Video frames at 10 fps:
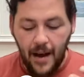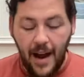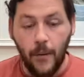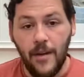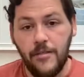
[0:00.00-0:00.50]

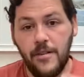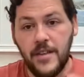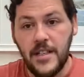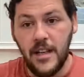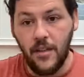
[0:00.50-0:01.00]
However, if
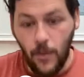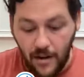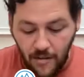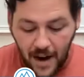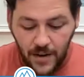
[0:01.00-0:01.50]
it's the other
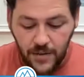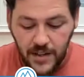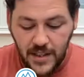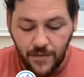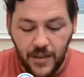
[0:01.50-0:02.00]
way around, if
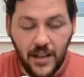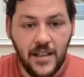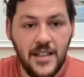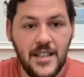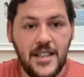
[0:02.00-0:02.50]
it's something
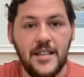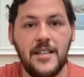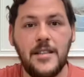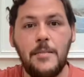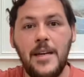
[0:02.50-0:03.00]

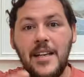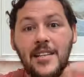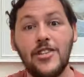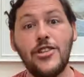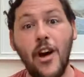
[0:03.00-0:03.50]
considered to be
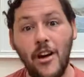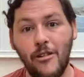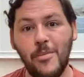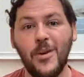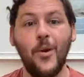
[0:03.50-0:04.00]

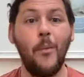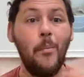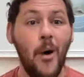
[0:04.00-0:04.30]
desirable or